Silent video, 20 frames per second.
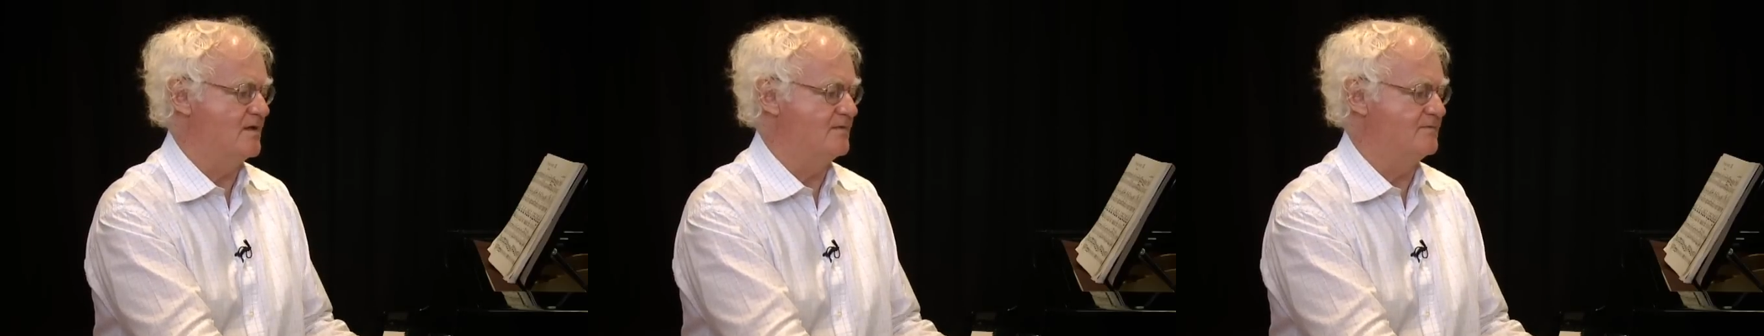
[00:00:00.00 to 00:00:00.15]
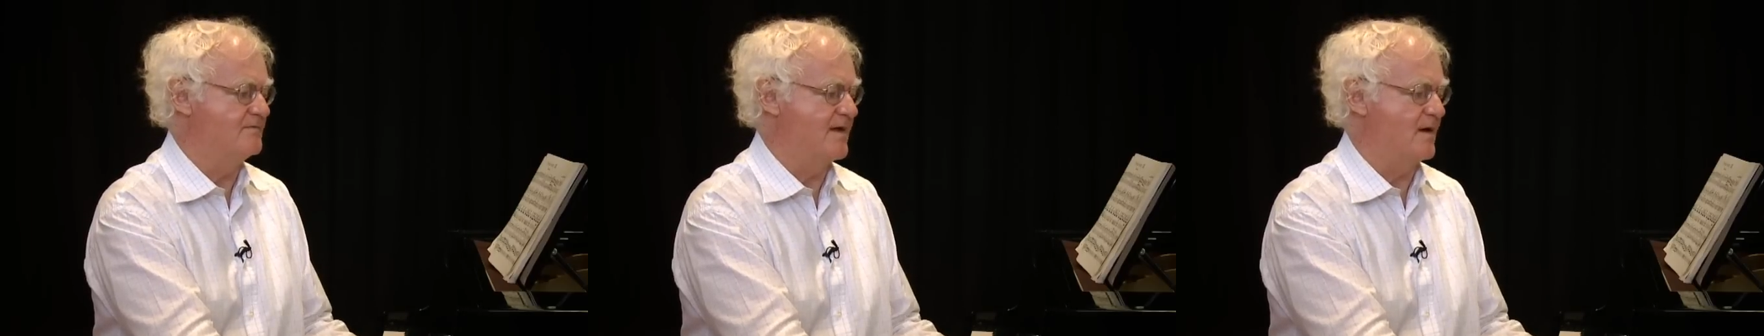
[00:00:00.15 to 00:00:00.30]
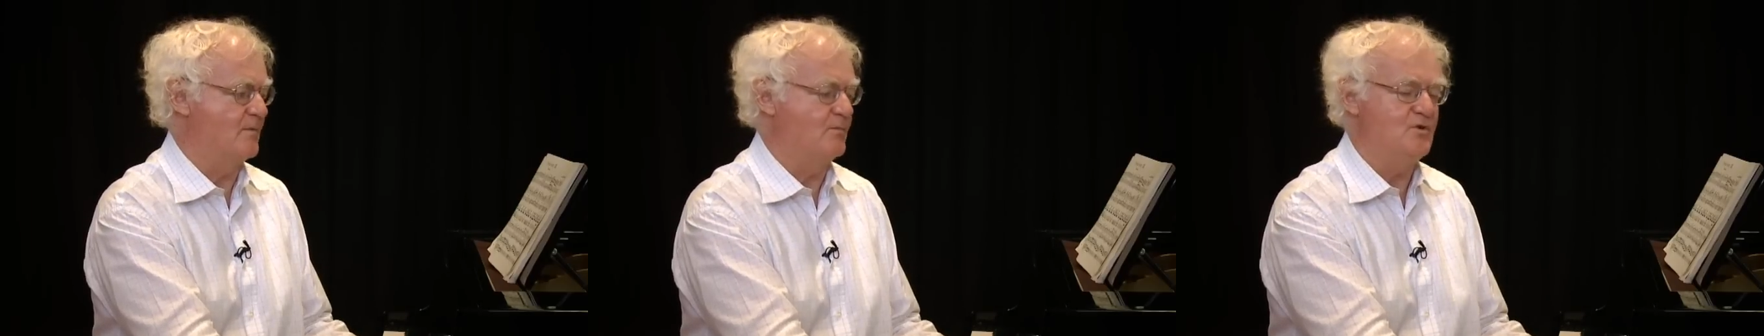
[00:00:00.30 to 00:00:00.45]

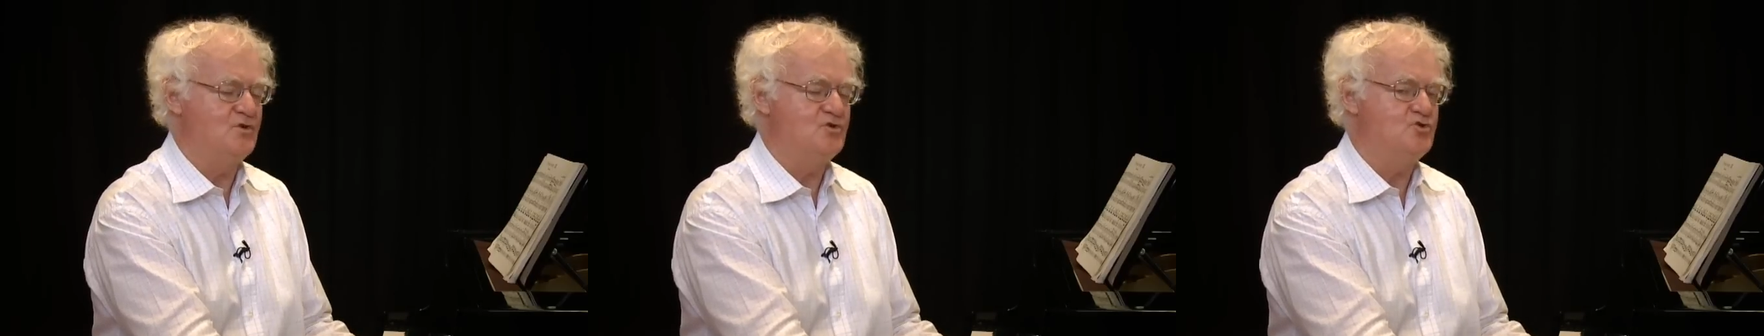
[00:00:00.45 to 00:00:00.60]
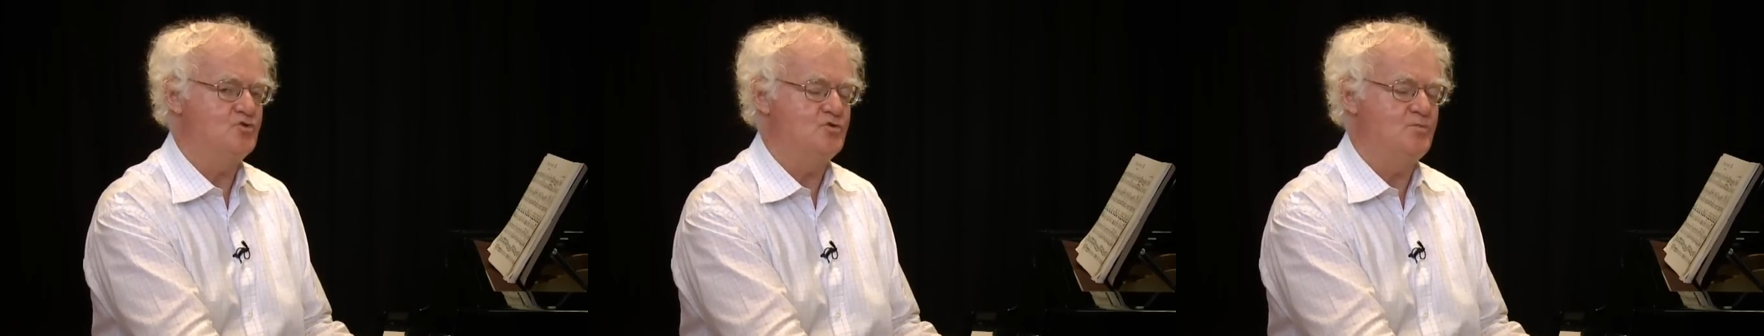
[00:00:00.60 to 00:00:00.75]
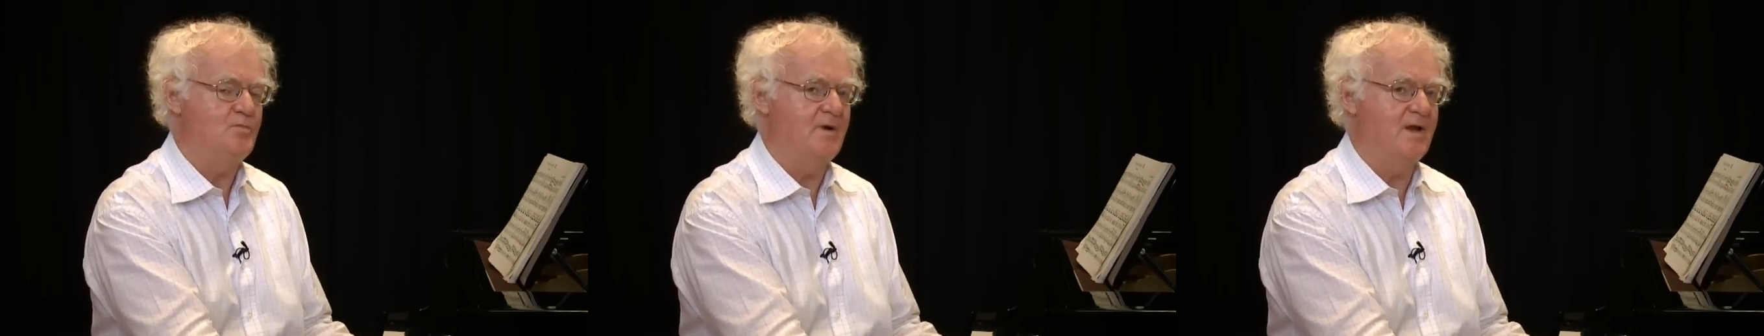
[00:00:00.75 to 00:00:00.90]
that we
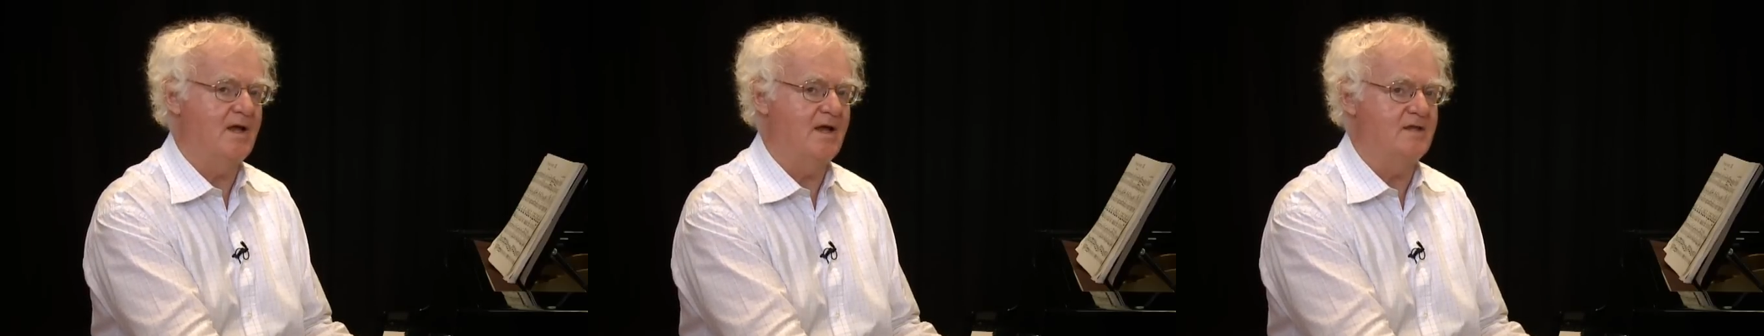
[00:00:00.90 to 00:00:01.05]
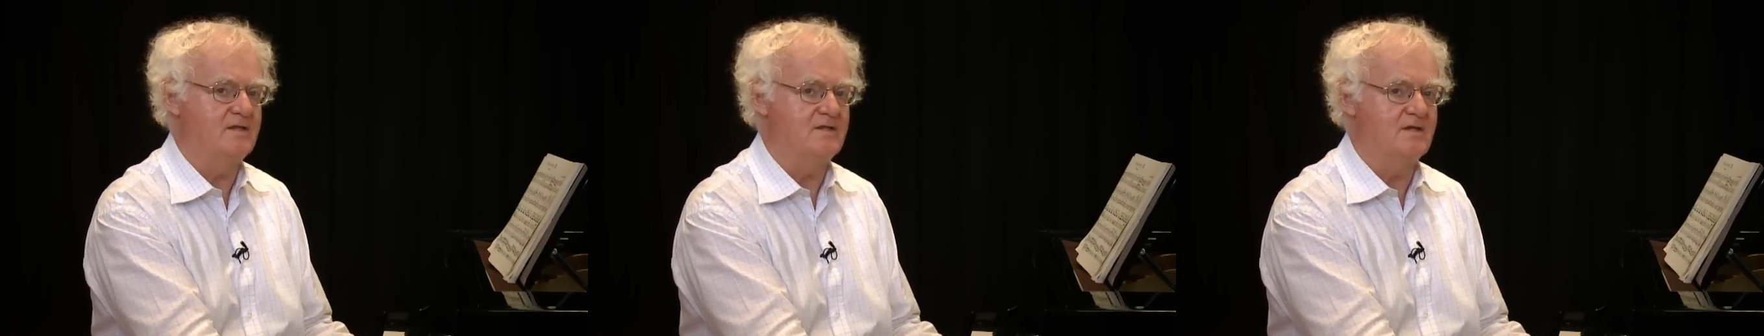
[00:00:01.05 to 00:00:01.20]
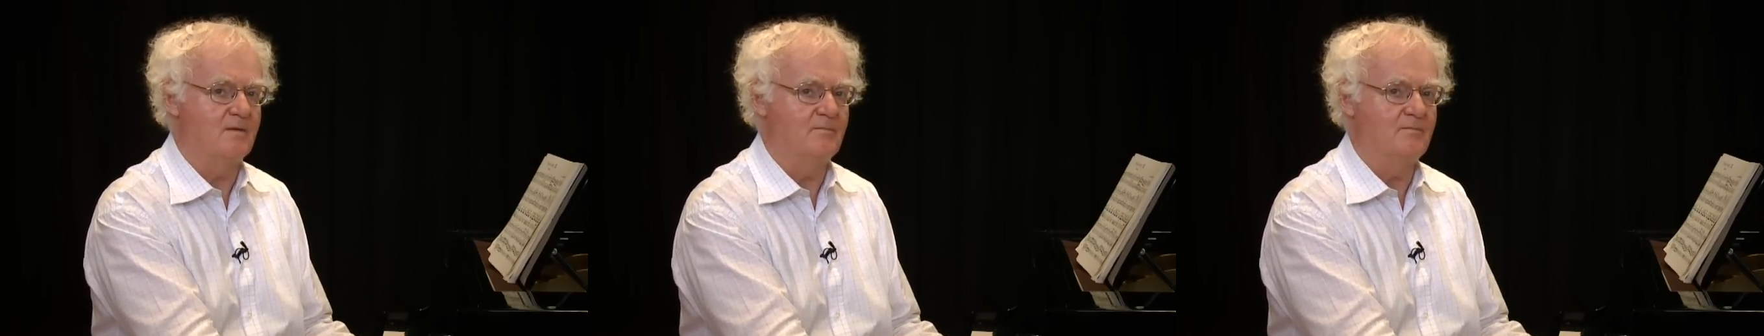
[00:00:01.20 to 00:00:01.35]
should
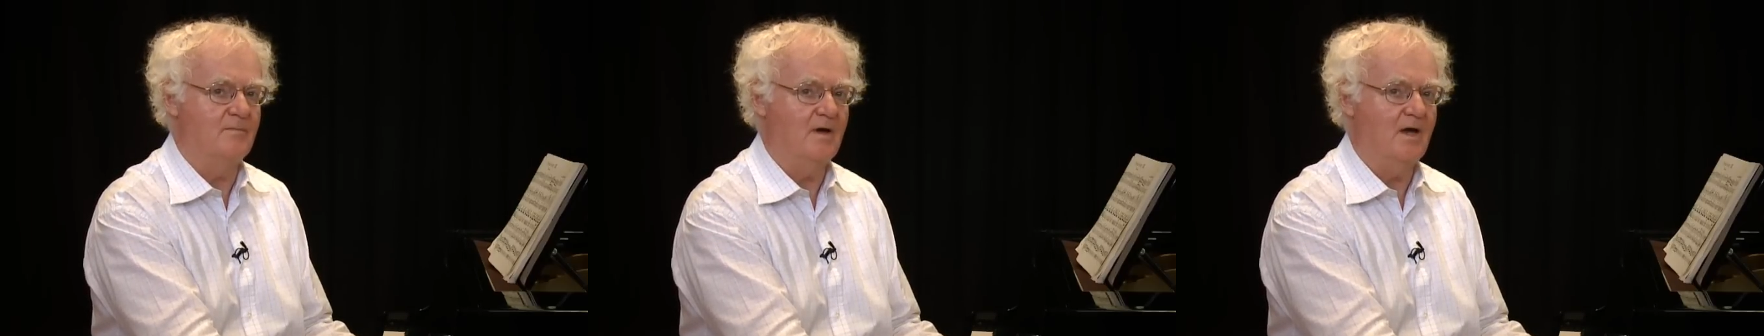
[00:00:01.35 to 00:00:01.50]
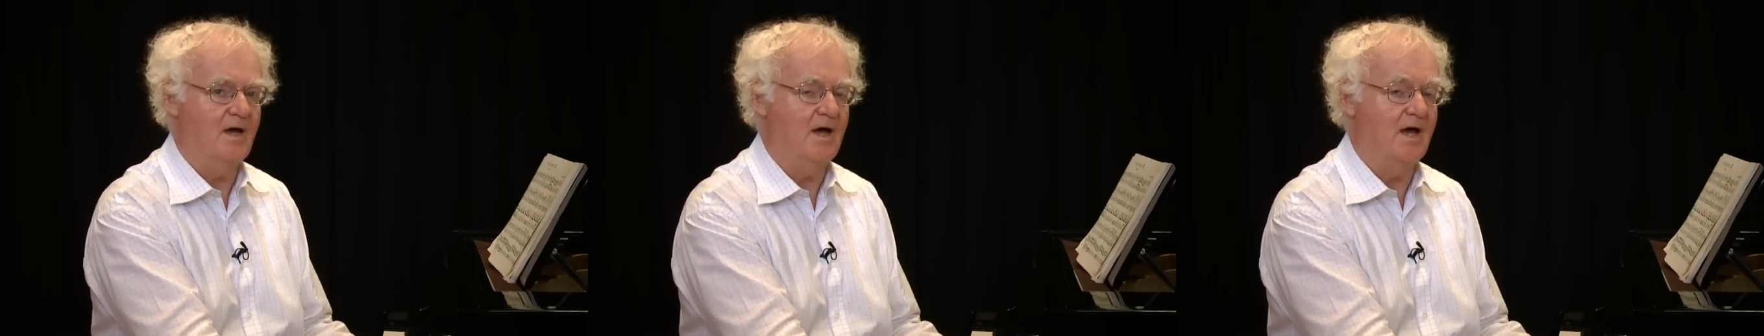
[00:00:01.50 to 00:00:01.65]
play them